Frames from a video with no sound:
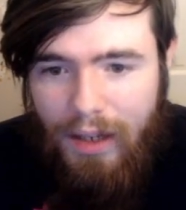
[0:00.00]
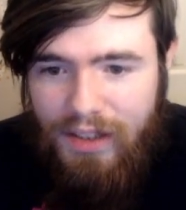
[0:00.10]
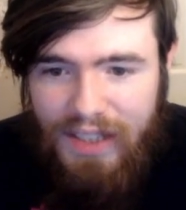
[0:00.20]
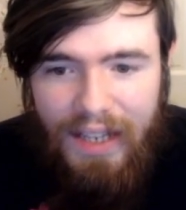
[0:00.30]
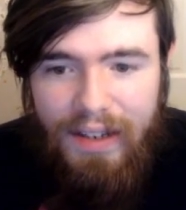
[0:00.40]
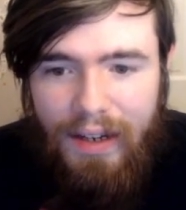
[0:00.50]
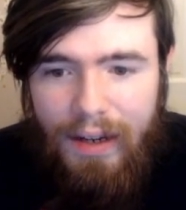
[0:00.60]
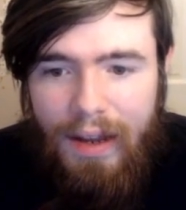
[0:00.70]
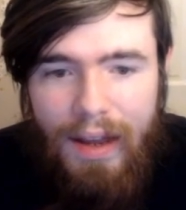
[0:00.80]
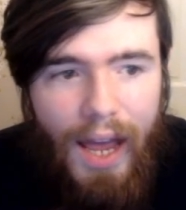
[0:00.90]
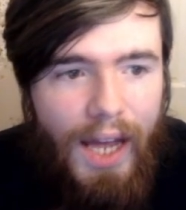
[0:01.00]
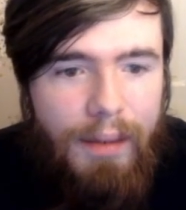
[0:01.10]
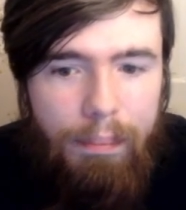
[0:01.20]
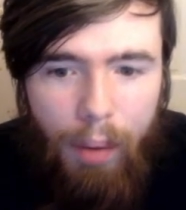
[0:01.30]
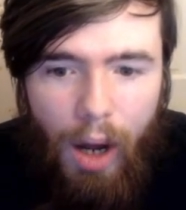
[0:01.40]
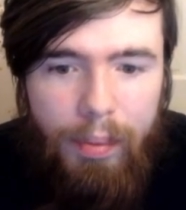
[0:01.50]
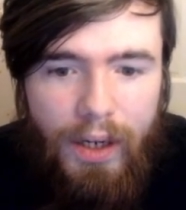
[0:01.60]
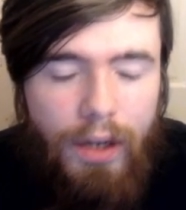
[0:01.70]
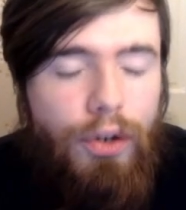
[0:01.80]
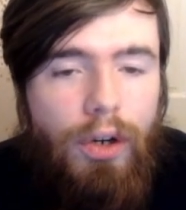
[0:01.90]
sending, and
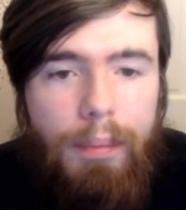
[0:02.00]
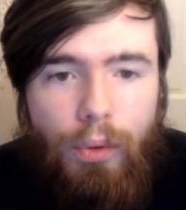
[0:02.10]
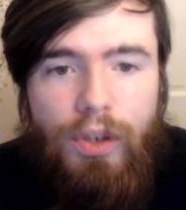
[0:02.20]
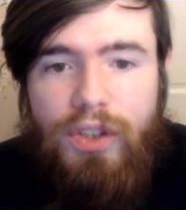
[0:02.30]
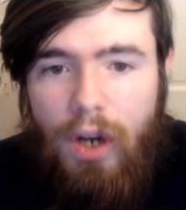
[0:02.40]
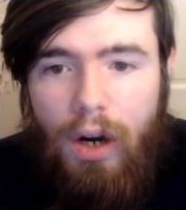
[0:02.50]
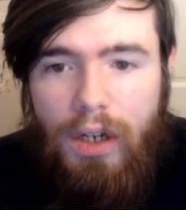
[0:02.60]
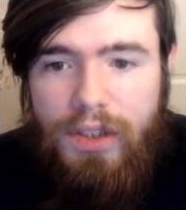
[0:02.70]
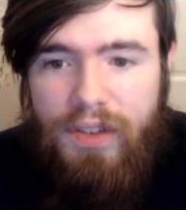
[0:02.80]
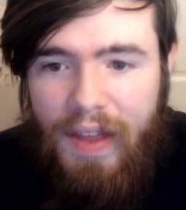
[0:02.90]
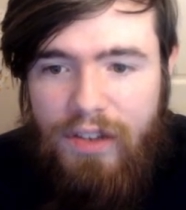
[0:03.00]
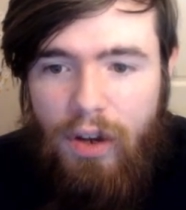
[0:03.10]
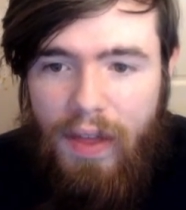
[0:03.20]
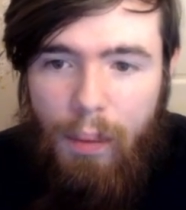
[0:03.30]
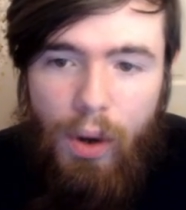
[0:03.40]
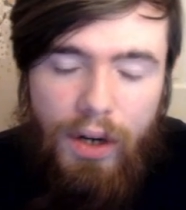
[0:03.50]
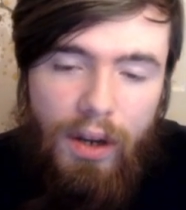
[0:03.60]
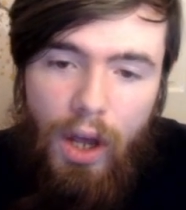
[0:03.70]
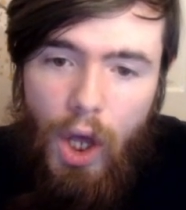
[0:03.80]
popping your opponent's cards. That's how they work.